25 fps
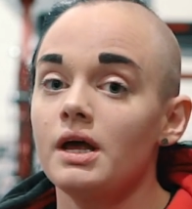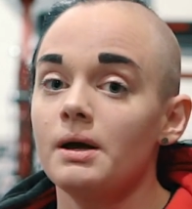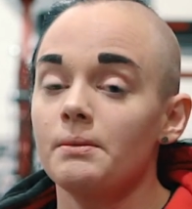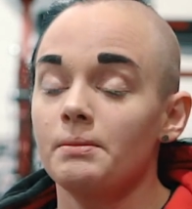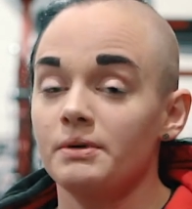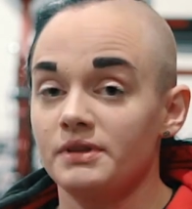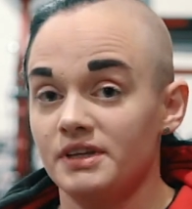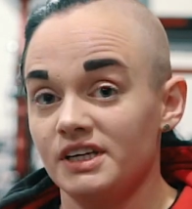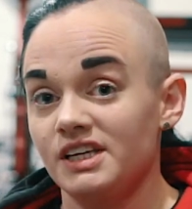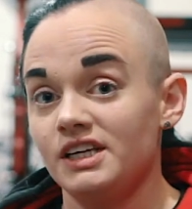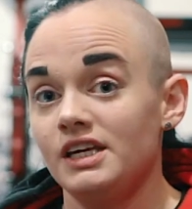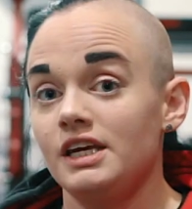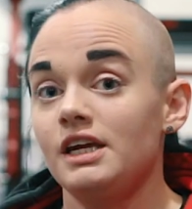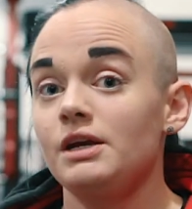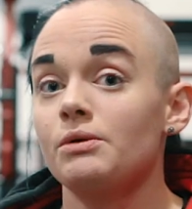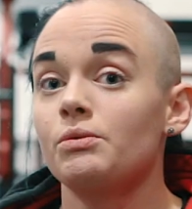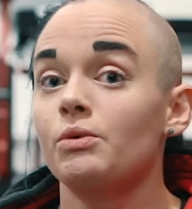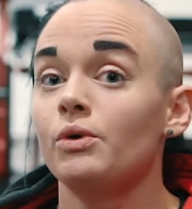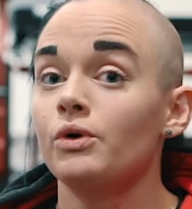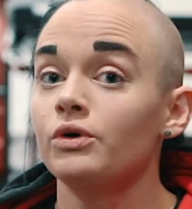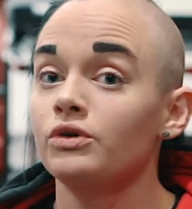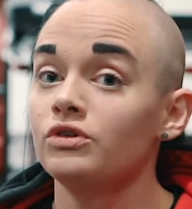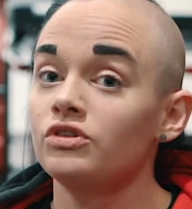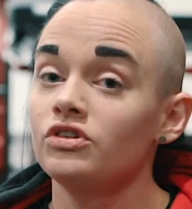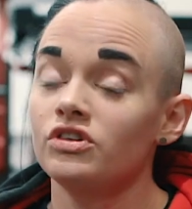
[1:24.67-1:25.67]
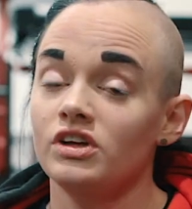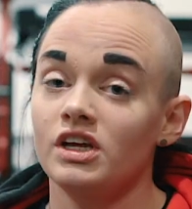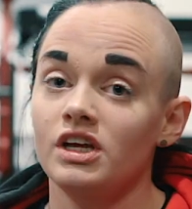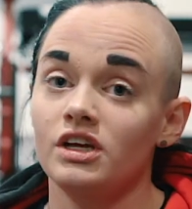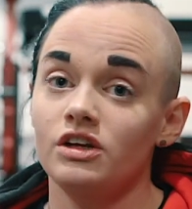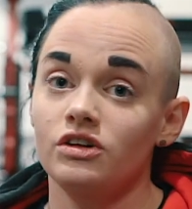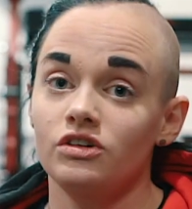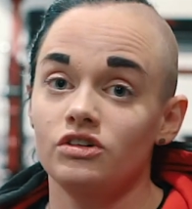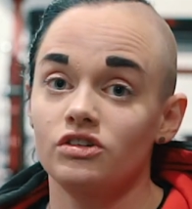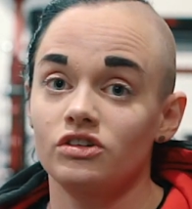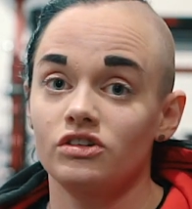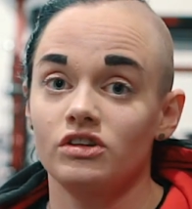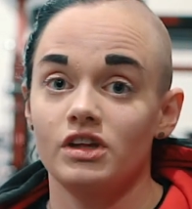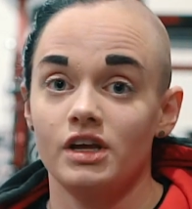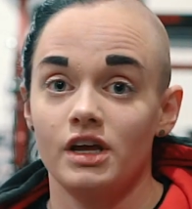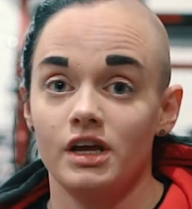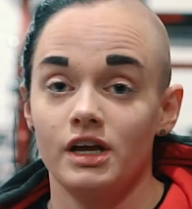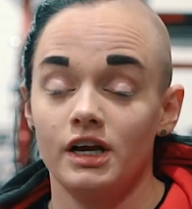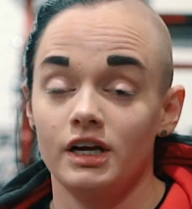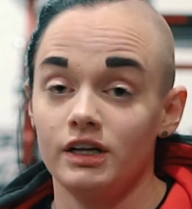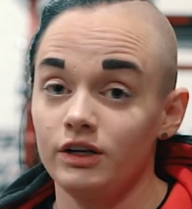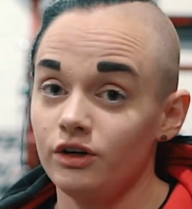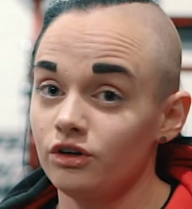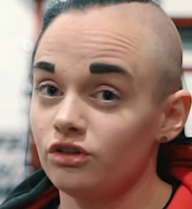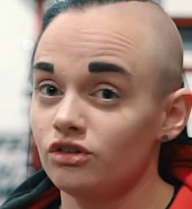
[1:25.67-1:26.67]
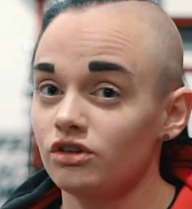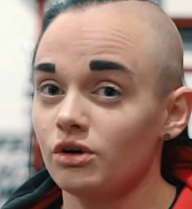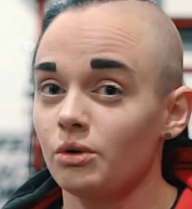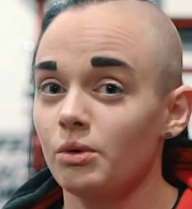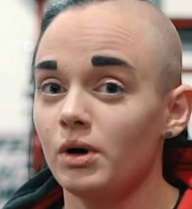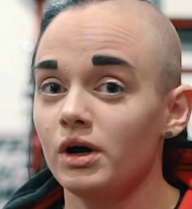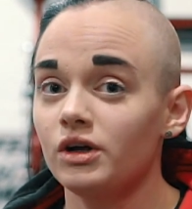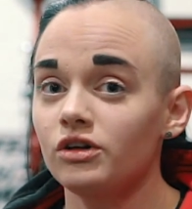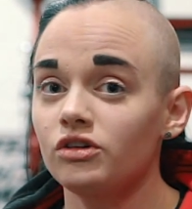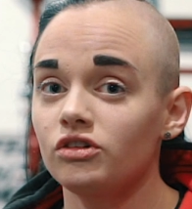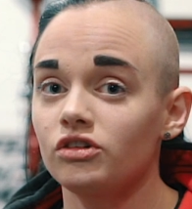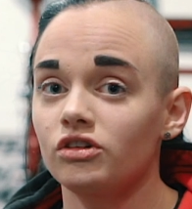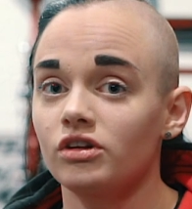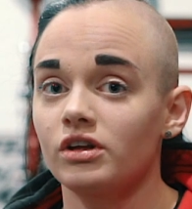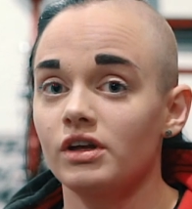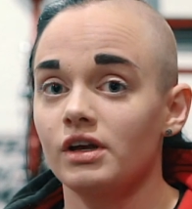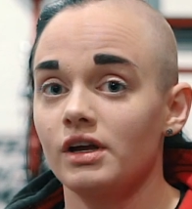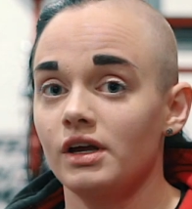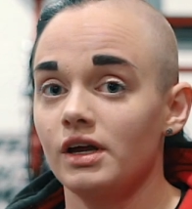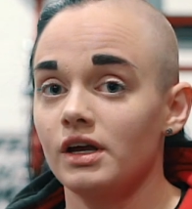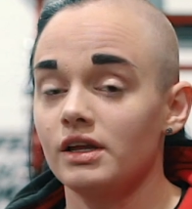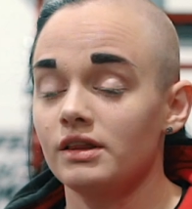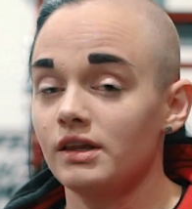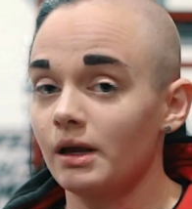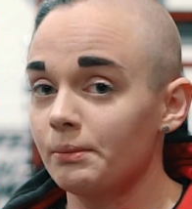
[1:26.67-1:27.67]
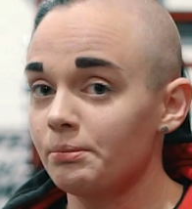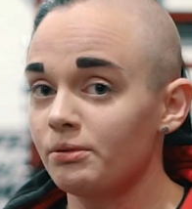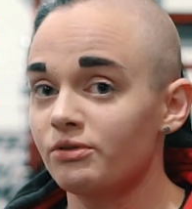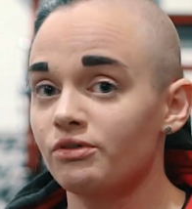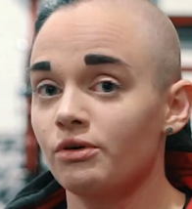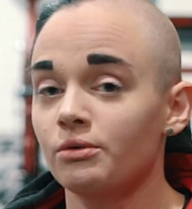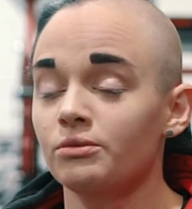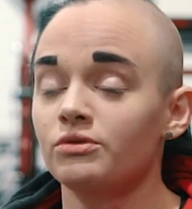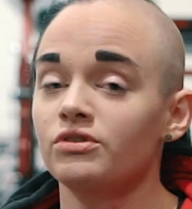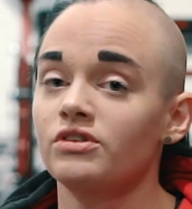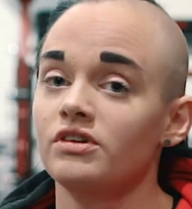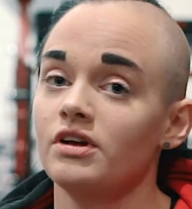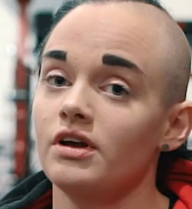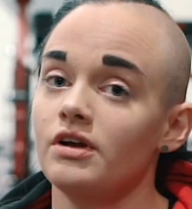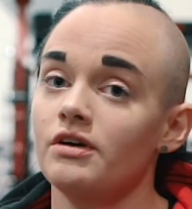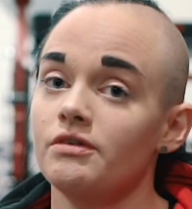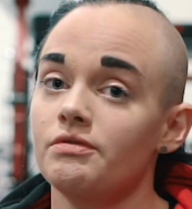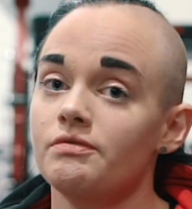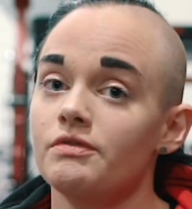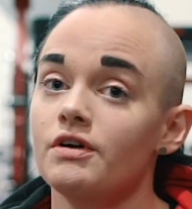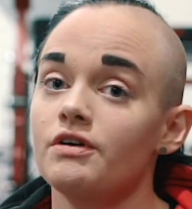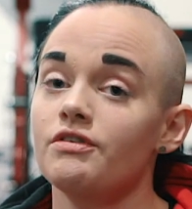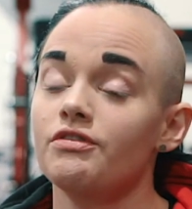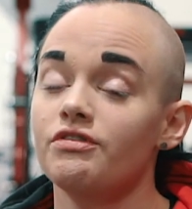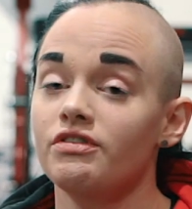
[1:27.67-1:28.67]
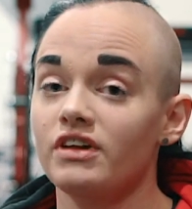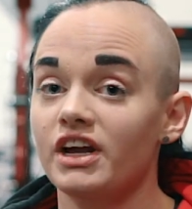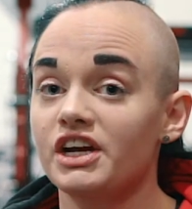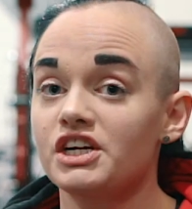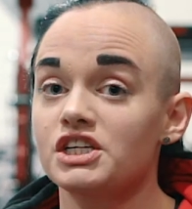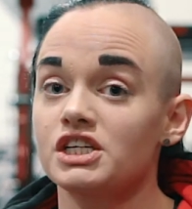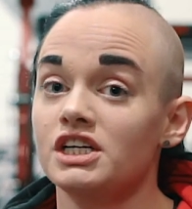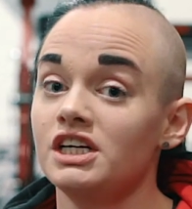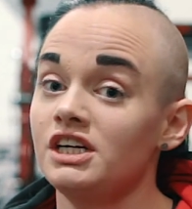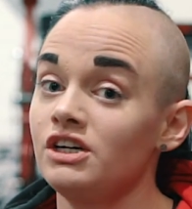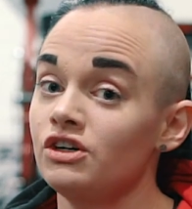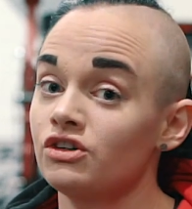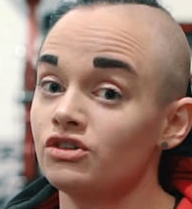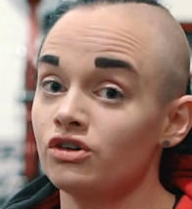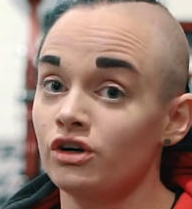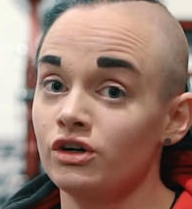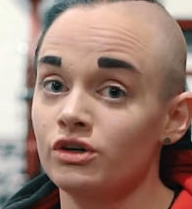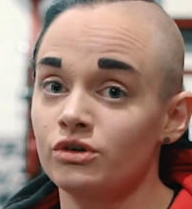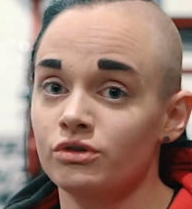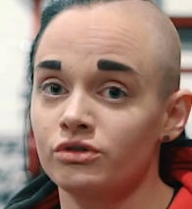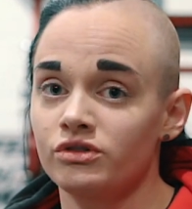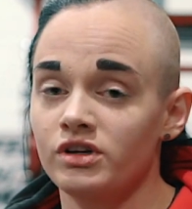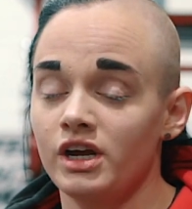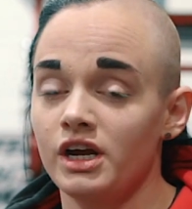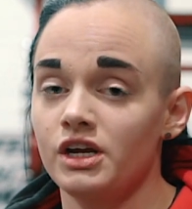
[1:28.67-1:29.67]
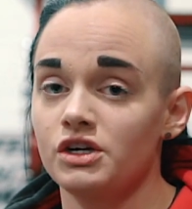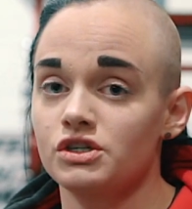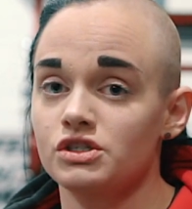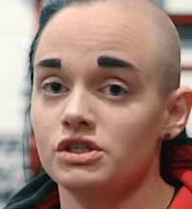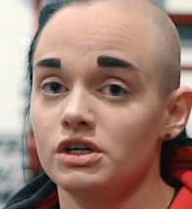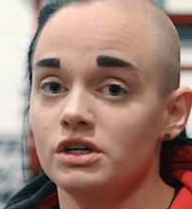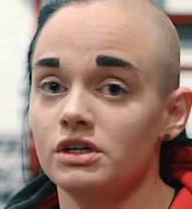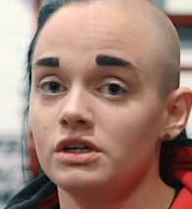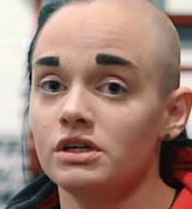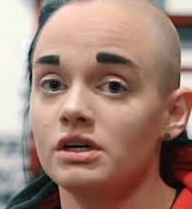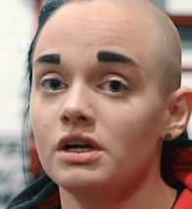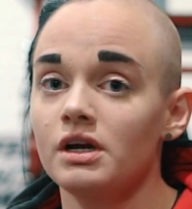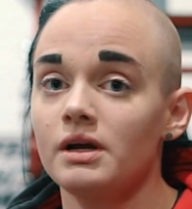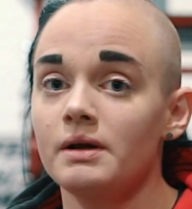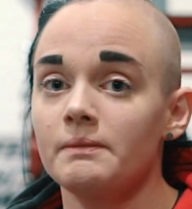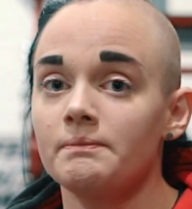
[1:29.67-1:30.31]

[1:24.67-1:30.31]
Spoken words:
but the key ones is the iliopsoas, that performs the flexion and internal rotation.